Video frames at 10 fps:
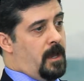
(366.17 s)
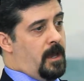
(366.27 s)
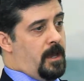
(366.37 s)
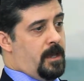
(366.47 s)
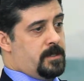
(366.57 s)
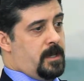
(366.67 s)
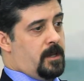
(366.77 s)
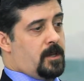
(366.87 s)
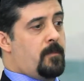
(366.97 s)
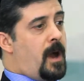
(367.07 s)
is a
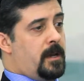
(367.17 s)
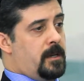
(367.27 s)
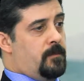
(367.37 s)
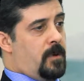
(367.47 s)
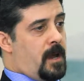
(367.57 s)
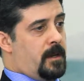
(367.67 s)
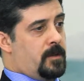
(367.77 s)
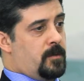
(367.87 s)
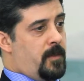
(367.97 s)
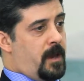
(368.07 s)
commodity
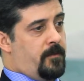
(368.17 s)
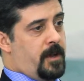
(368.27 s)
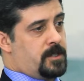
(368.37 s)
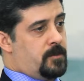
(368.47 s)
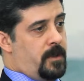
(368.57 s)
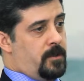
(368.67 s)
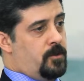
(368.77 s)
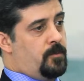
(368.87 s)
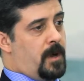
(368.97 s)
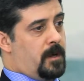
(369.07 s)
product manufactured by the
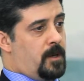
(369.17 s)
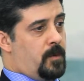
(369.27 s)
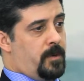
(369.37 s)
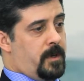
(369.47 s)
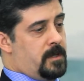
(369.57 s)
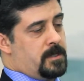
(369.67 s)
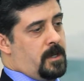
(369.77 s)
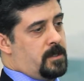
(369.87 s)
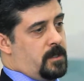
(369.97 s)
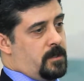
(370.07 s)
DuPont company and
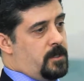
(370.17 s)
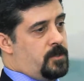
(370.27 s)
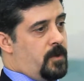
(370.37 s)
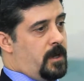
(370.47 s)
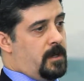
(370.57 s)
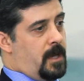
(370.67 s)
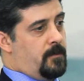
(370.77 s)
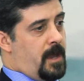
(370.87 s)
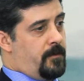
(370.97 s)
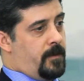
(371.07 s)
sells under the trade name
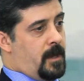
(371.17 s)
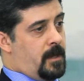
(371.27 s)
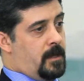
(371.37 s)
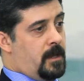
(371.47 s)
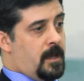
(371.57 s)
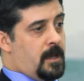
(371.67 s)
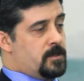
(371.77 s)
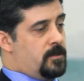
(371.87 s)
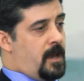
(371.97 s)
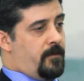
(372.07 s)
Nafion. So
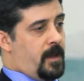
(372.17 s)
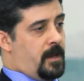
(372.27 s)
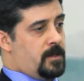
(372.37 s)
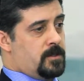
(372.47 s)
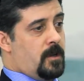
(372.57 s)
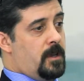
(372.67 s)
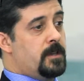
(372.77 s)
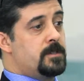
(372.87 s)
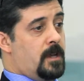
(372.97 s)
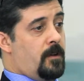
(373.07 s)
Nafion is
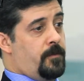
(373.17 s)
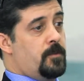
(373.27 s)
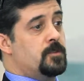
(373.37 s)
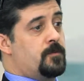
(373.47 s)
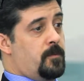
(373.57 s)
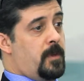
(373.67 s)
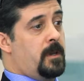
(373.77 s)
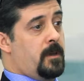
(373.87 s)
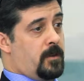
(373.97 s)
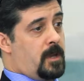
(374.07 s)
itself used for many
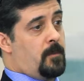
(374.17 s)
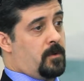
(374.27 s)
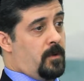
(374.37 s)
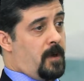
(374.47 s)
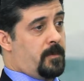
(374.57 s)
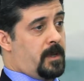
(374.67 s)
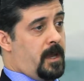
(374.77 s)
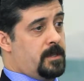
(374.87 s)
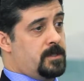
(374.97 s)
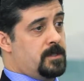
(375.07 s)
other chemical
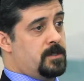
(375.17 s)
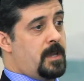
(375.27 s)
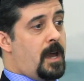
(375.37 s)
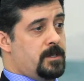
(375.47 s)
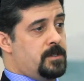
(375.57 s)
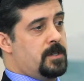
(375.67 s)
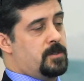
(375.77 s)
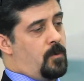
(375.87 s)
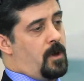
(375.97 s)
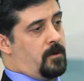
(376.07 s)
applications, not
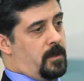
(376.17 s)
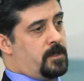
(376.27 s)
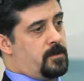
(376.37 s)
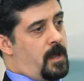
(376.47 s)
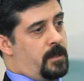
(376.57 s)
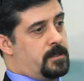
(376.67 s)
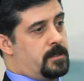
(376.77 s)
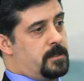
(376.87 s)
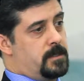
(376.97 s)
just water electrolysis.